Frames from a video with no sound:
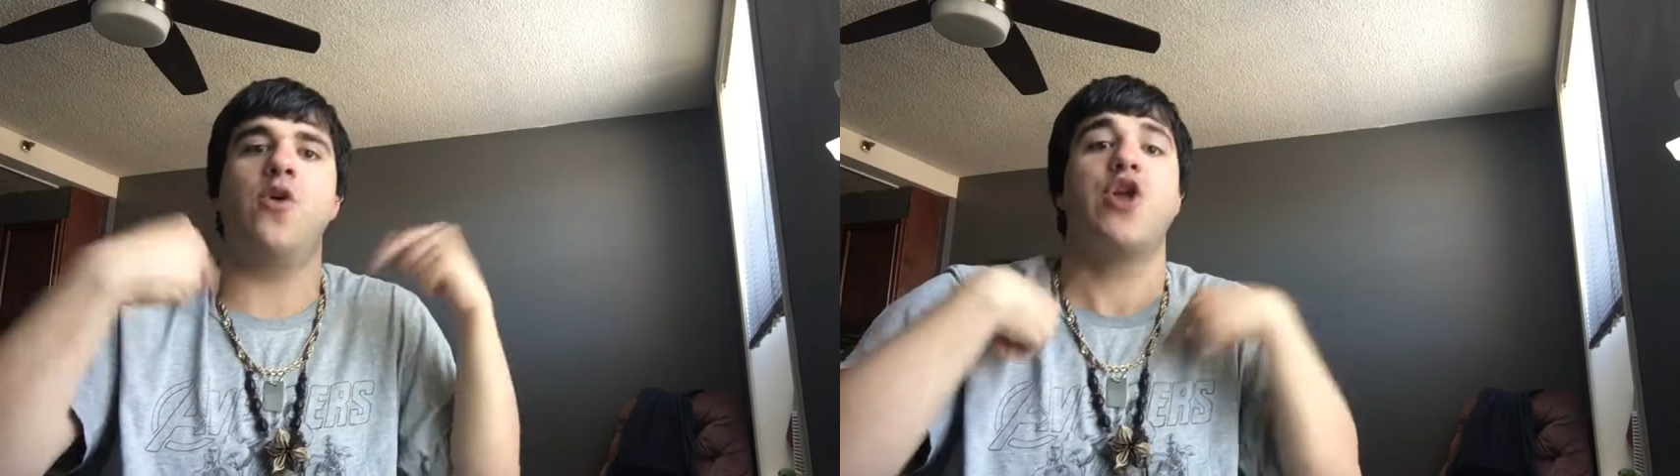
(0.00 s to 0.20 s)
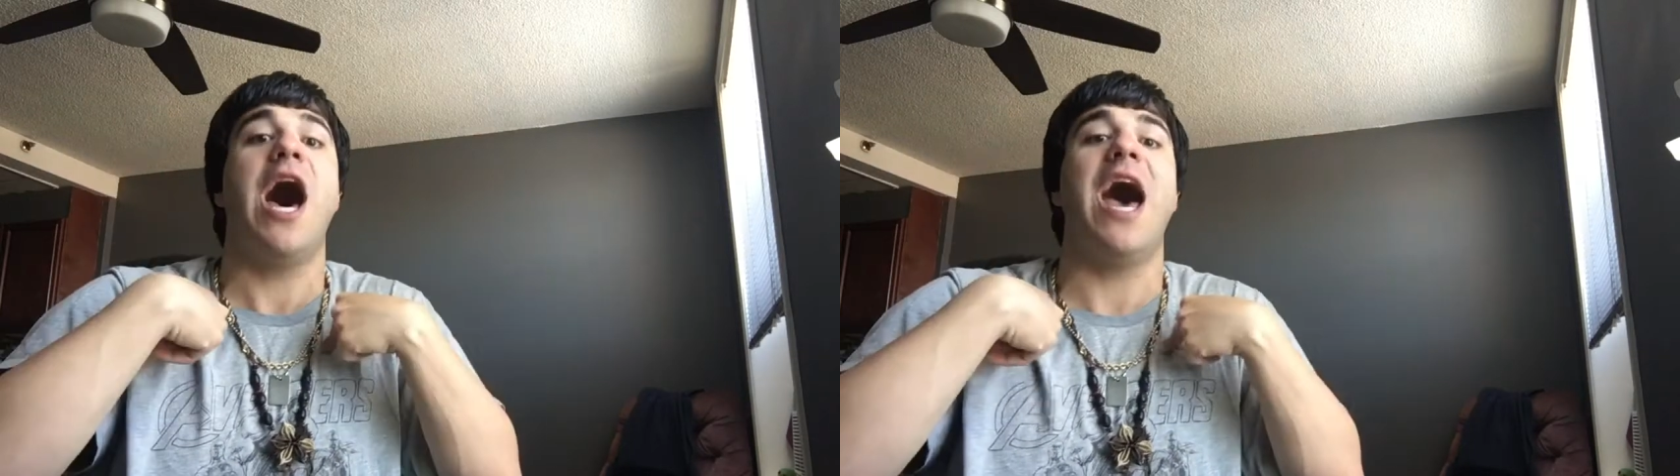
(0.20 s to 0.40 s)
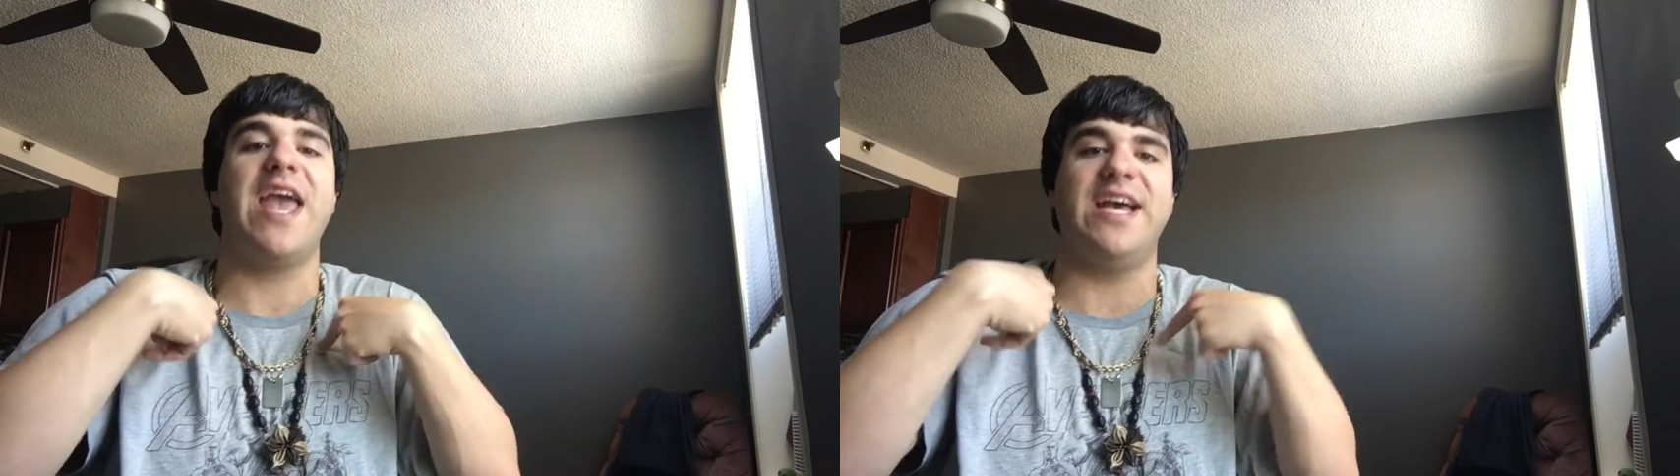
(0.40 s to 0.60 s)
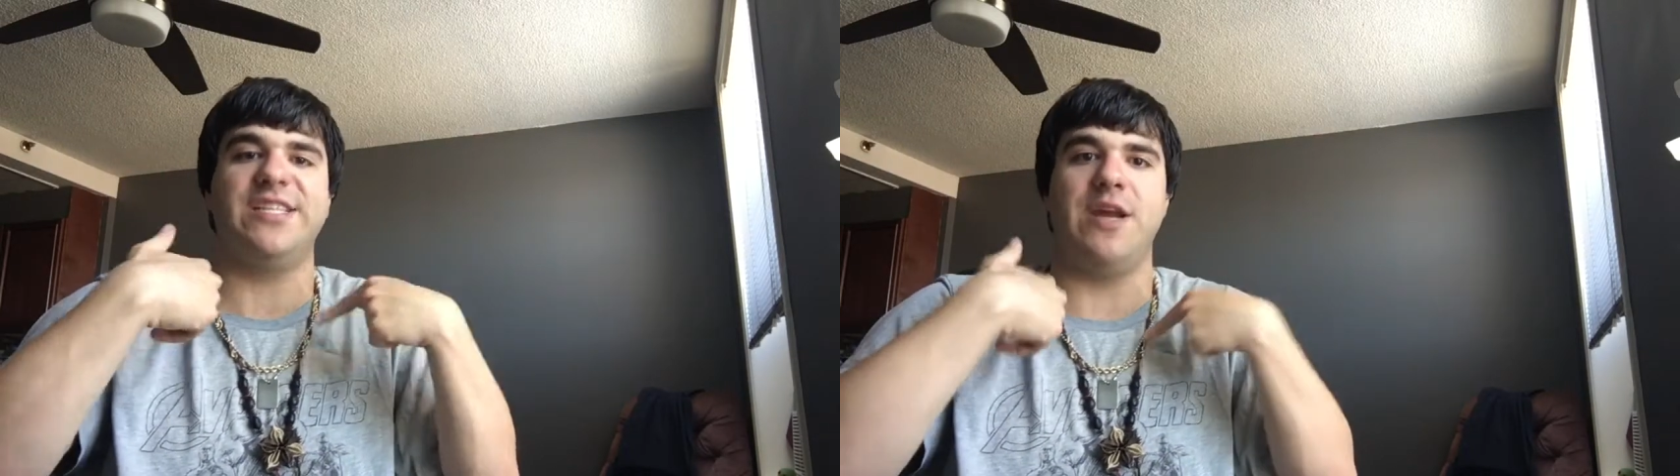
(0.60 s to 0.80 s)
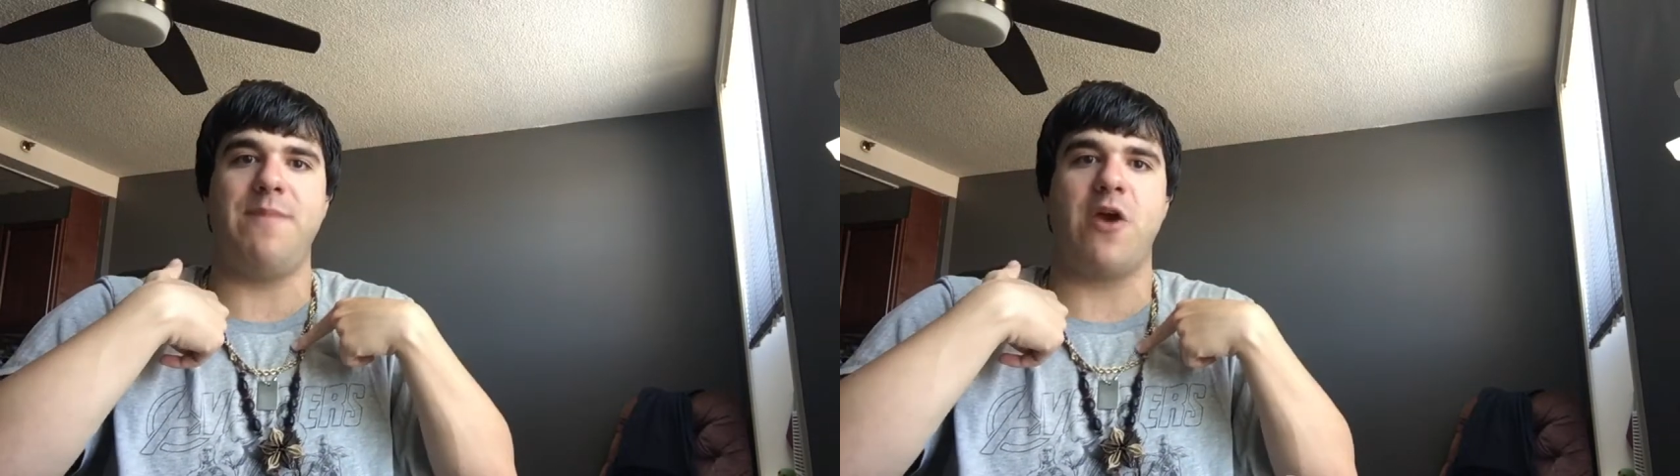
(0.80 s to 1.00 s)
which I, as
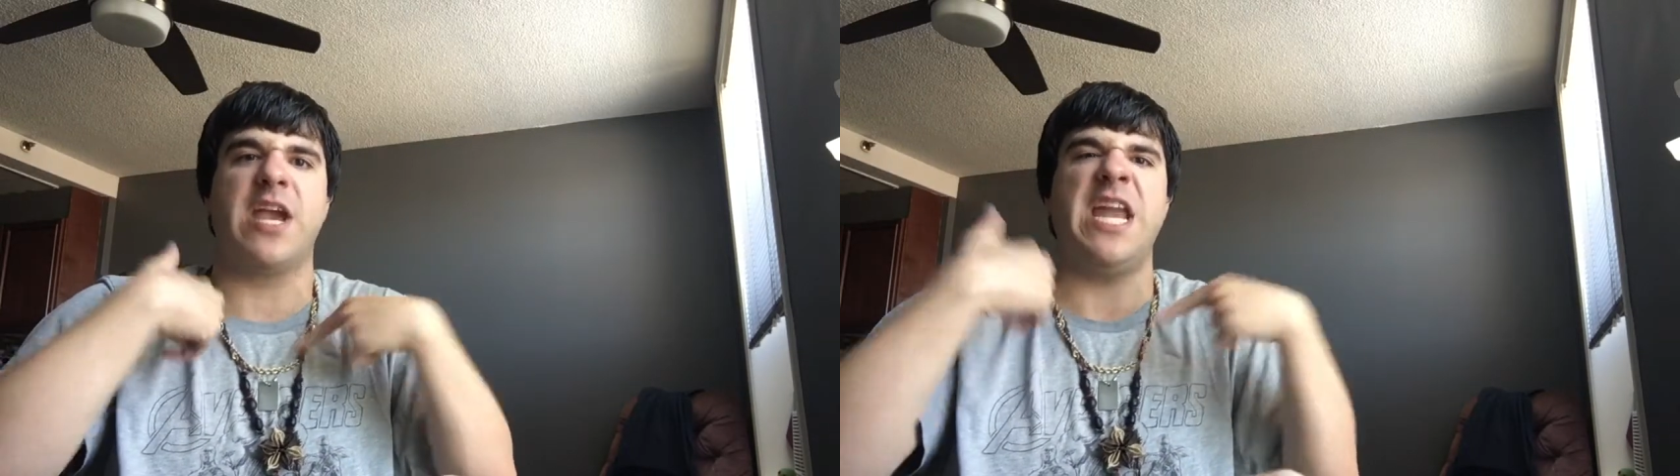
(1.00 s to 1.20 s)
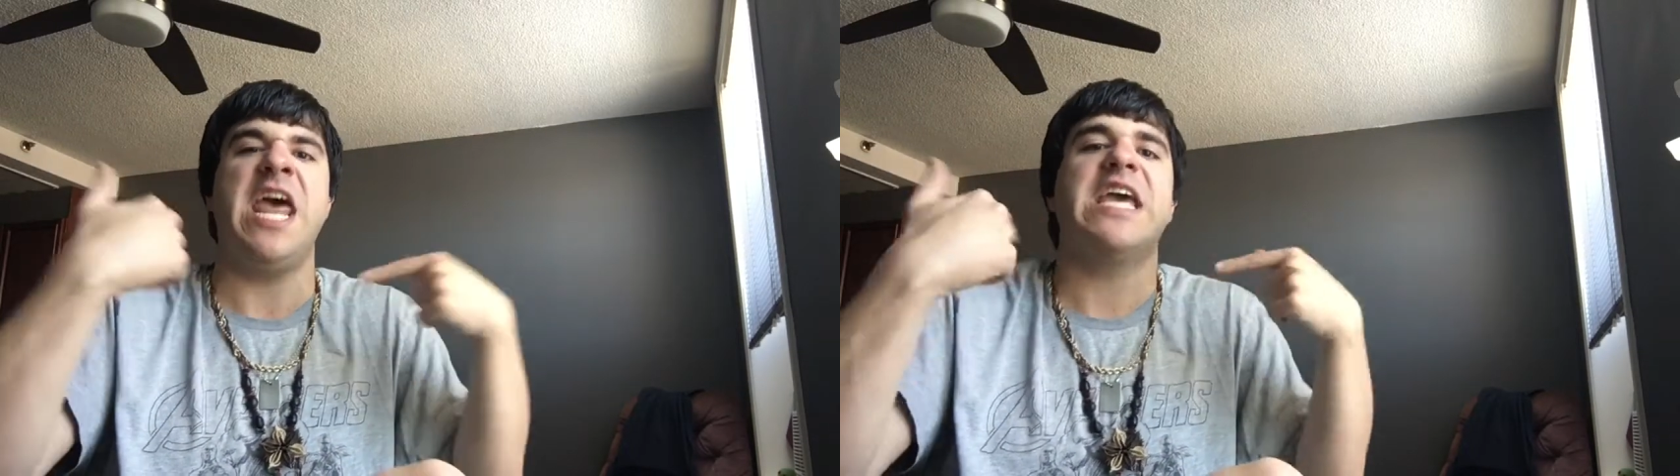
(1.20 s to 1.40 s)
an American,